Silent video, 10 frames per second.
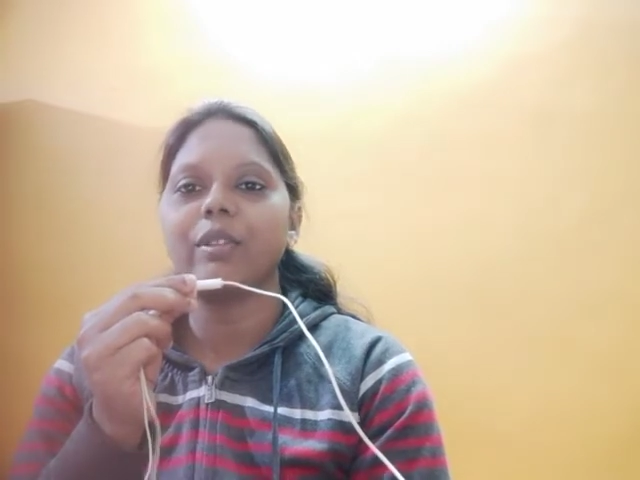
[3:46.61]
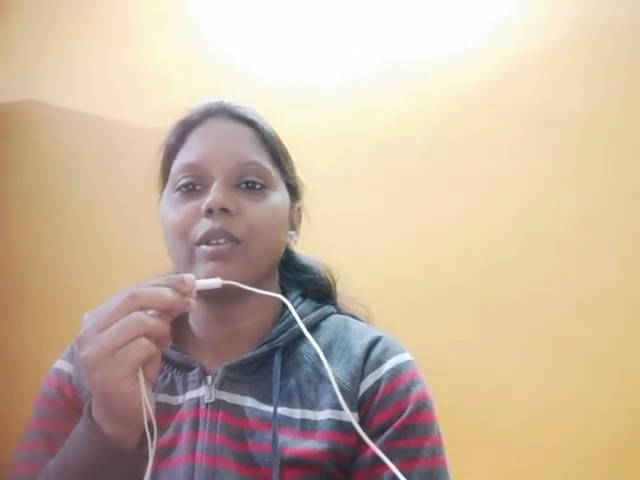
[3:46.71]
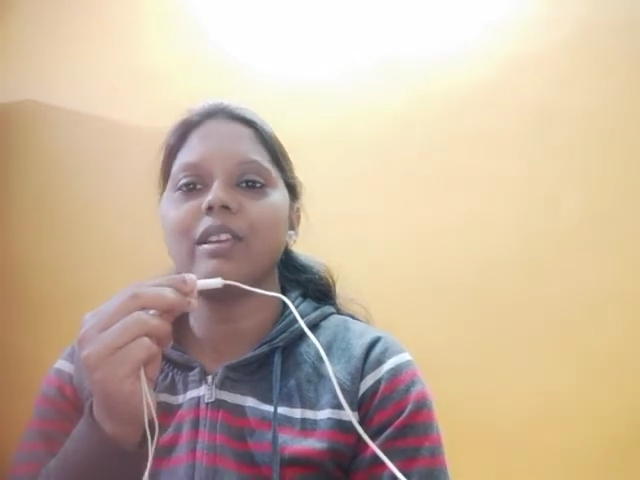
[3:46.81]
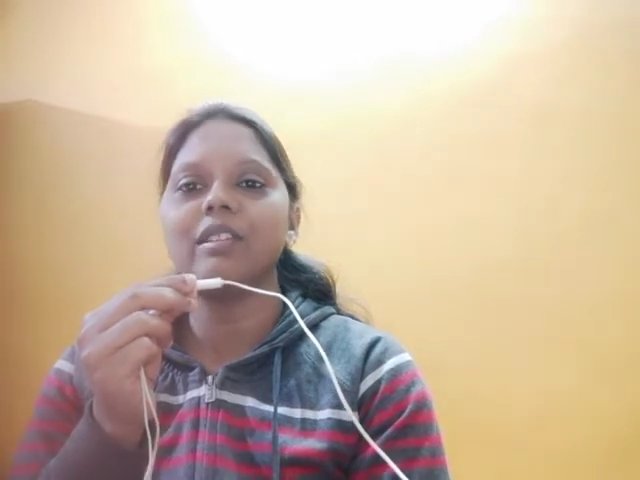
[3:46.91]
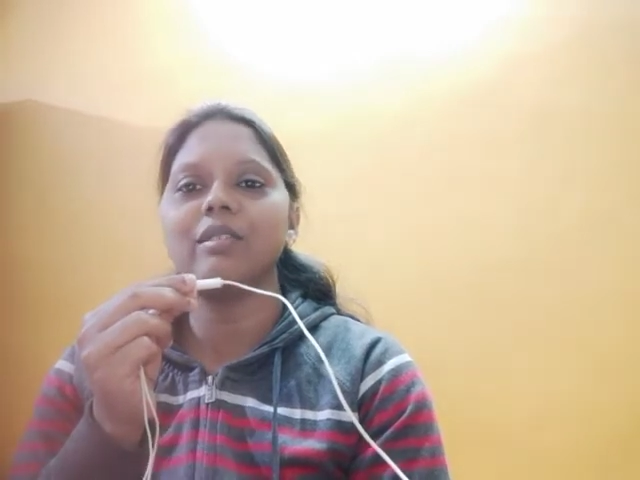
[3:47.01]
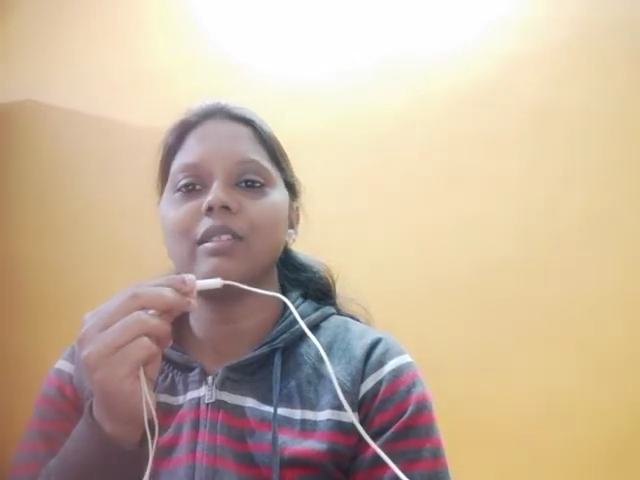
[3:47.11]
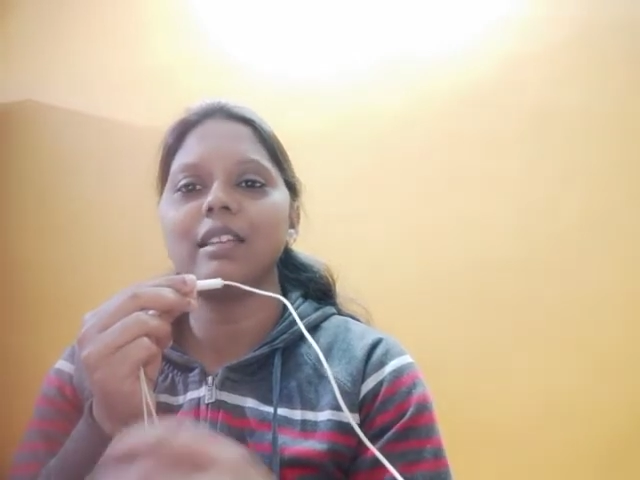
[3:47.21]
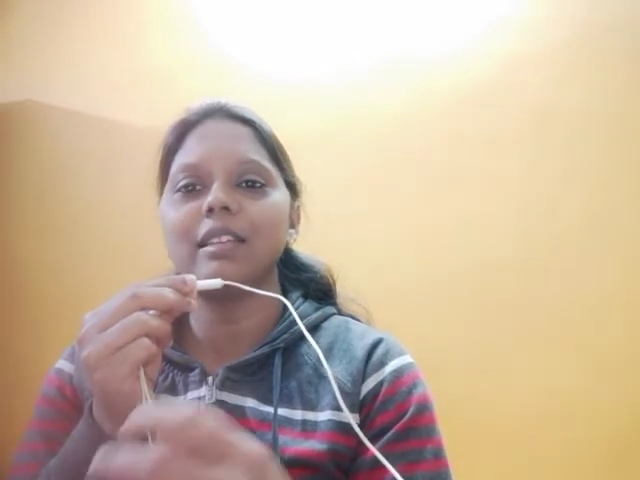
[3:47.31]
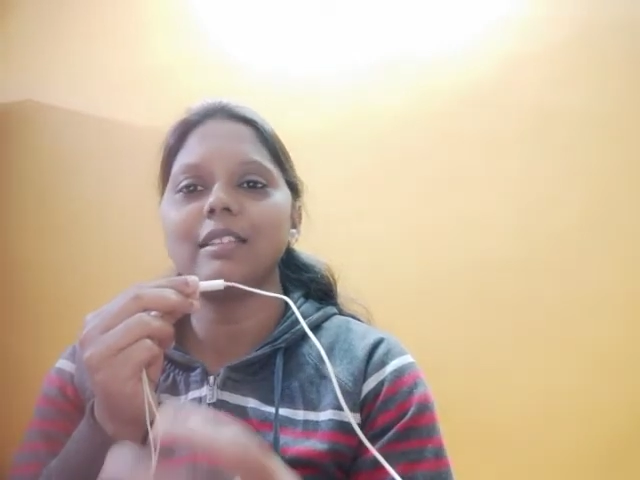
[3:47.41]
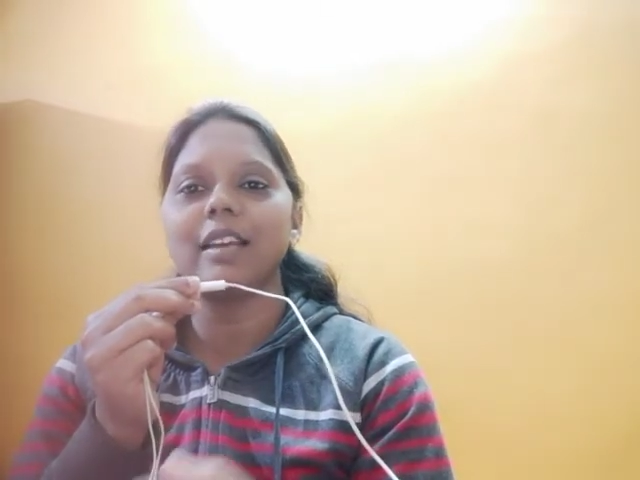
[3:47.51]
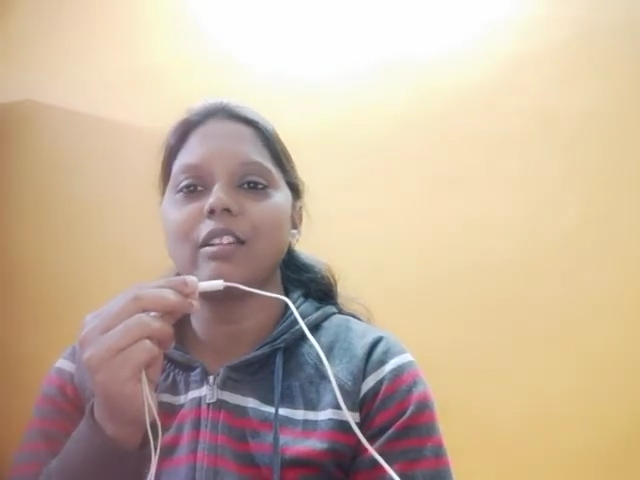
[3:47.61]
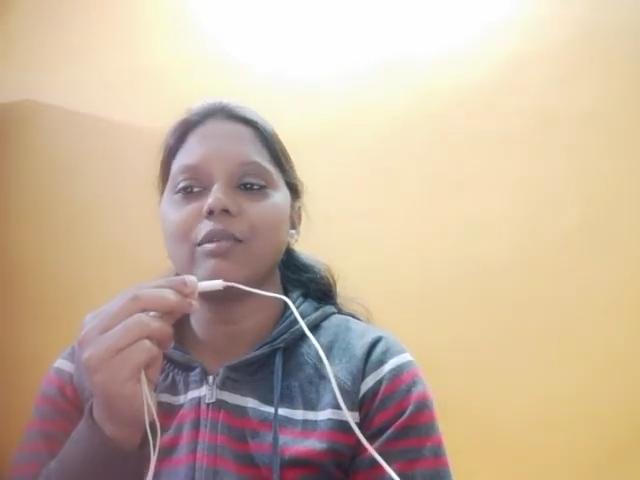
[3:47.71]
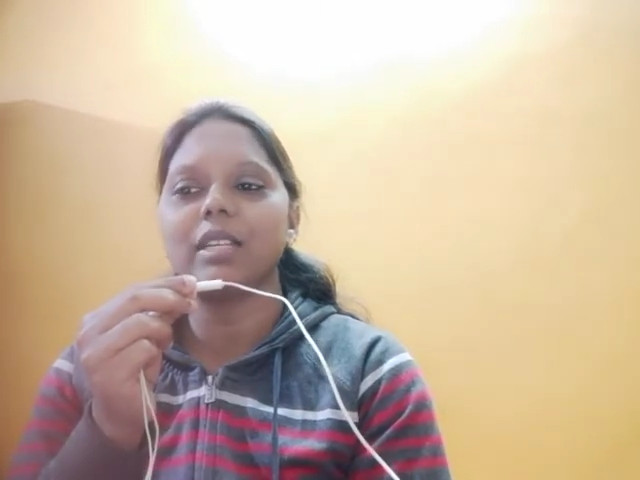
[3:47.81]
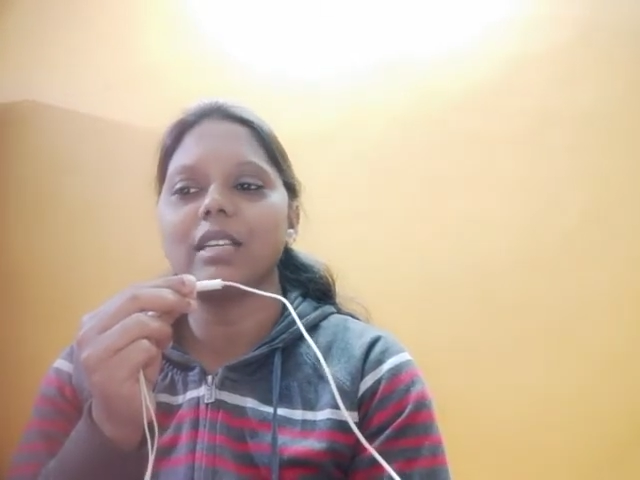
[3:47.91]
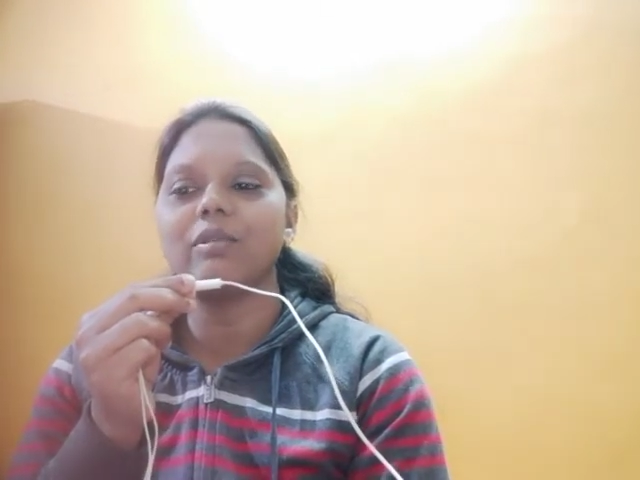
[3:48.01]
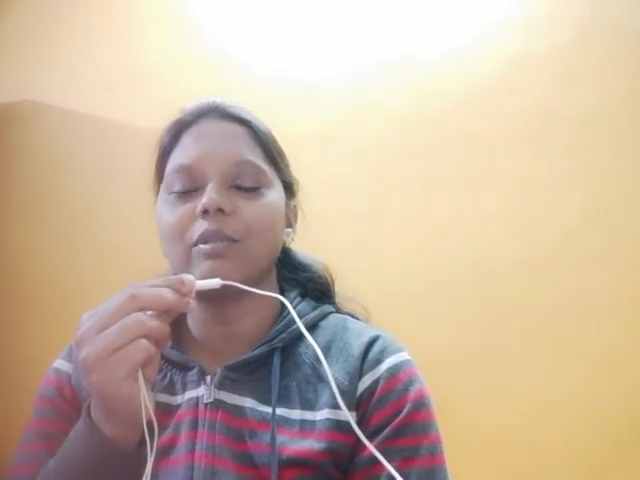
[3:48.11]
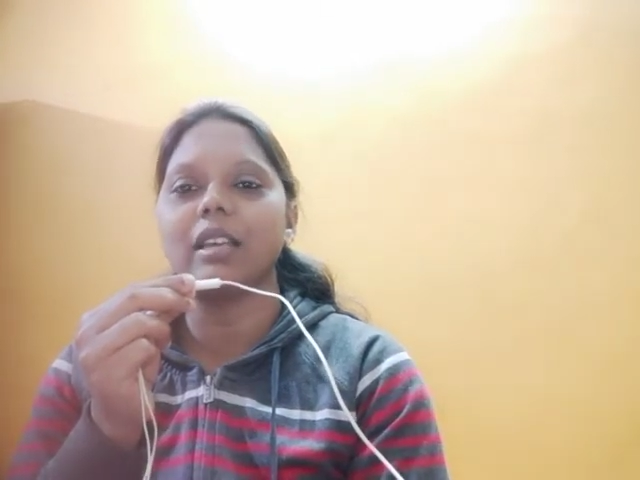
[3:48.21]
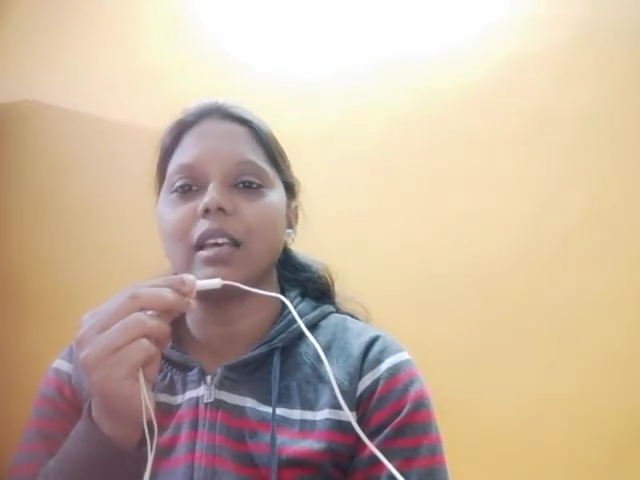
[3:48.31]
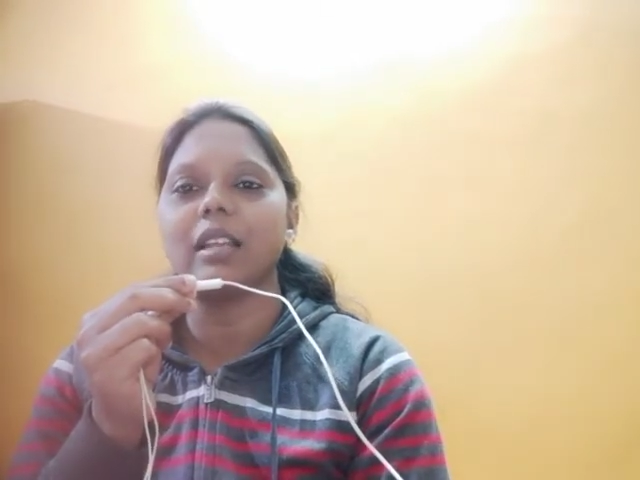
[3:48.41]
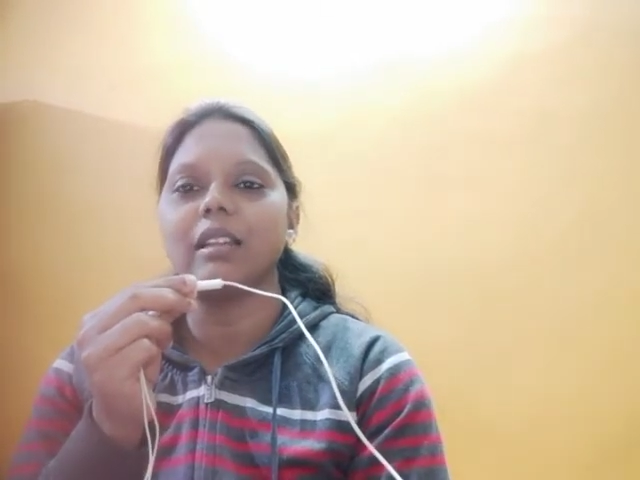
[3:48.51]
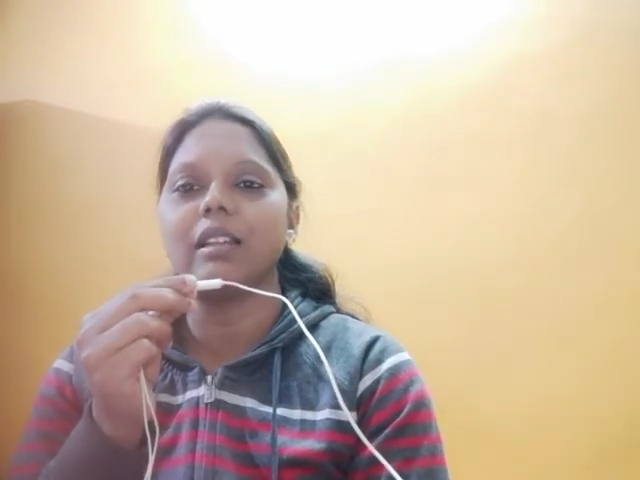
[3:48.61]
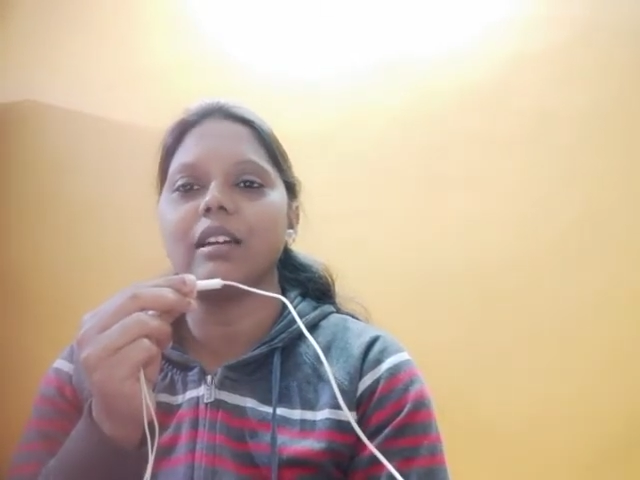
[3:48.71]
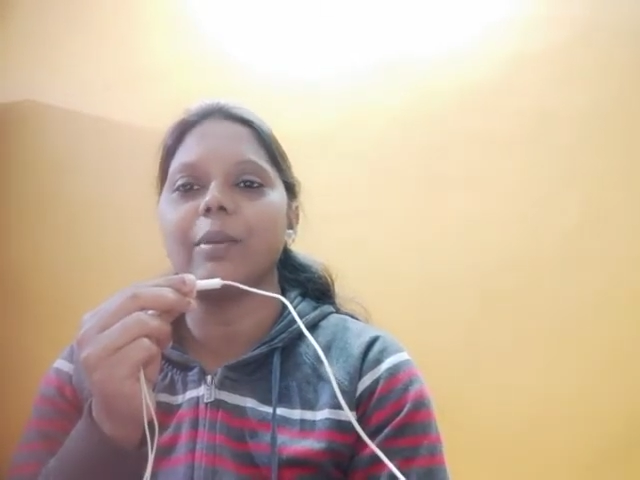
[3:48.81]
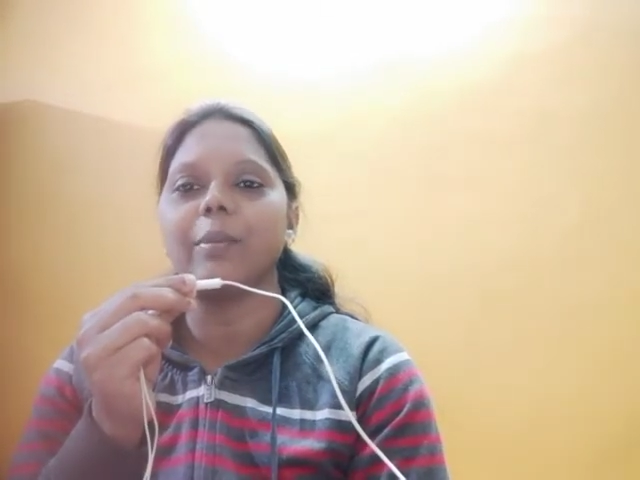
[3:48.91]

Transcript: Okay, so these kind of things we can